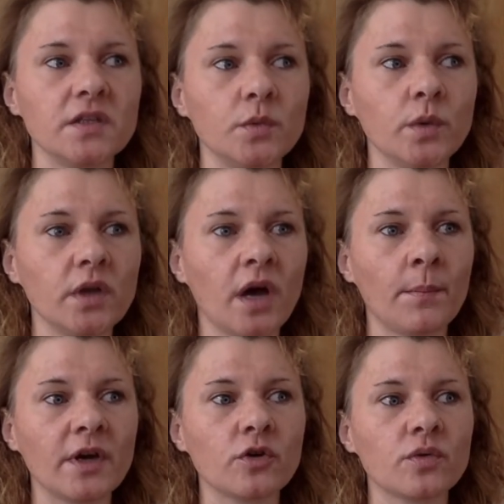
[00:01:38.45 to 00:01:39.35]
you will
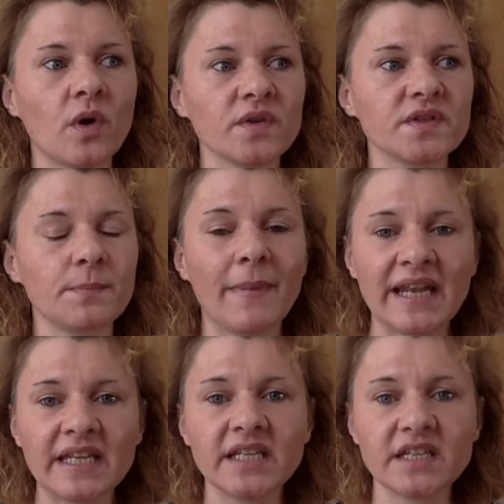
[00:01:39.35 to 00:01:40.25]
come across
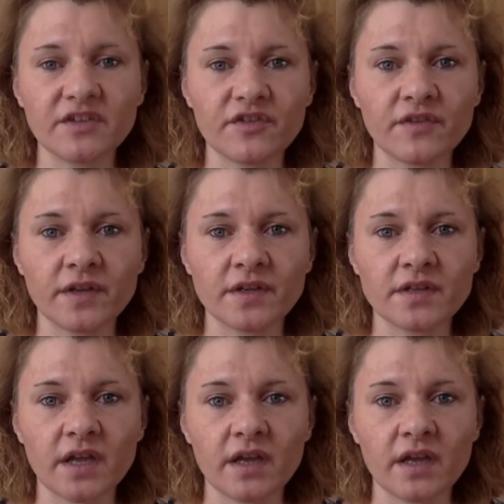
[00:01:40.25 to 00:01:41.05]
many different